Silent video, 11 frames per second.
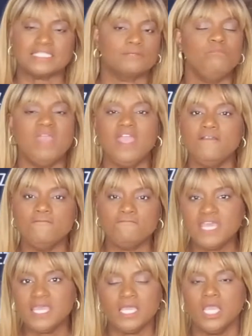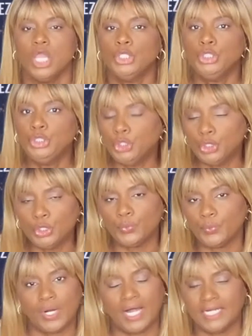maybe
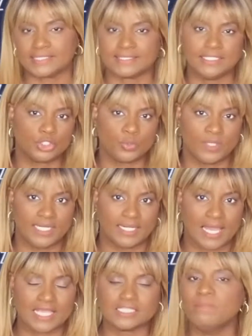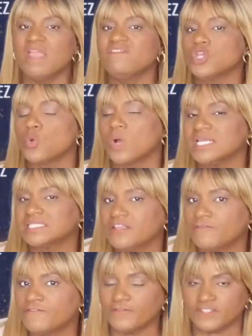you want to see 20 clients, maybe you want to
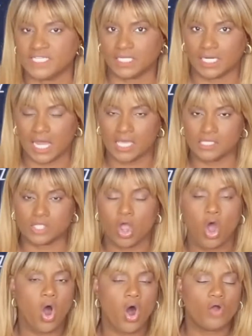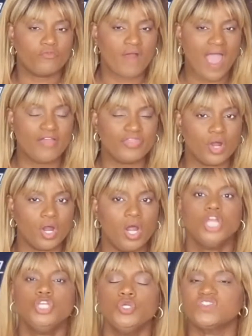see 15 clients, or
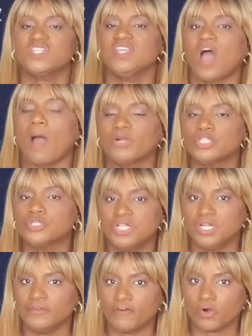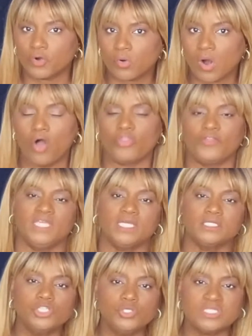rather you see the opportunity for growth
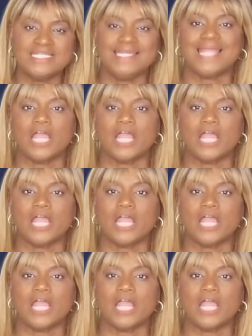because you see